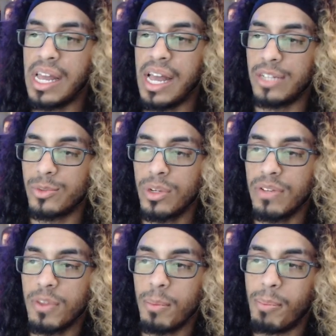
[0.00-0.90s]
As one
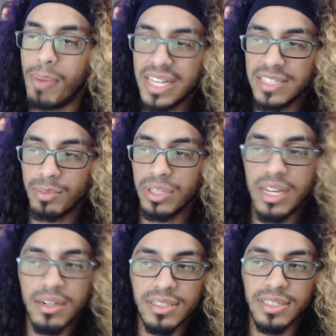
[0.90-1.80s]
of the best
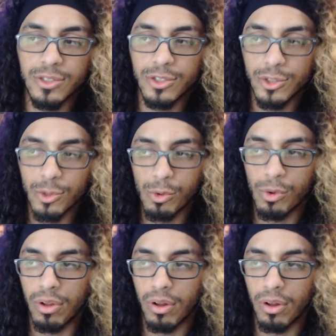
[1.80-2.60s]
players in school,